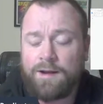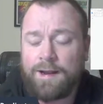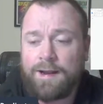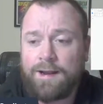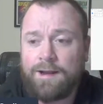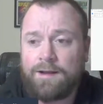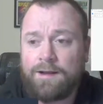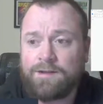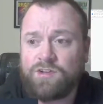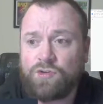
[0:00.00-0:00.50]

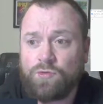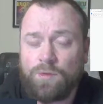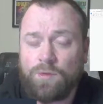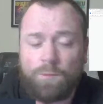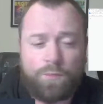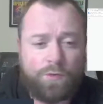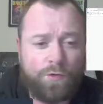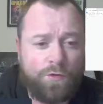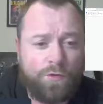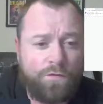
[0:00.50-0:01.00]
to
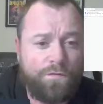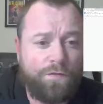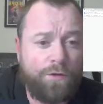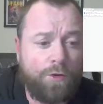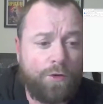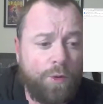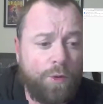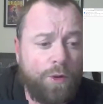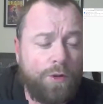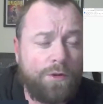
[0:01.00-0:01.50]
improve the
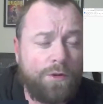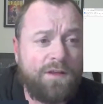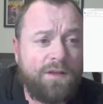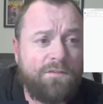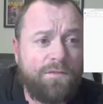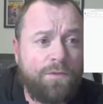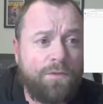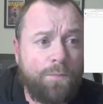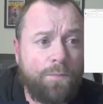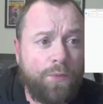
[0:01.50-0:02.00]
quality
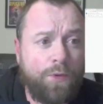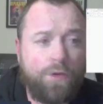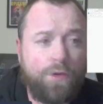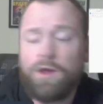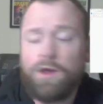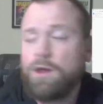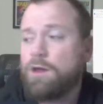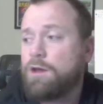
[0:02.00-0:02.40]
of the book,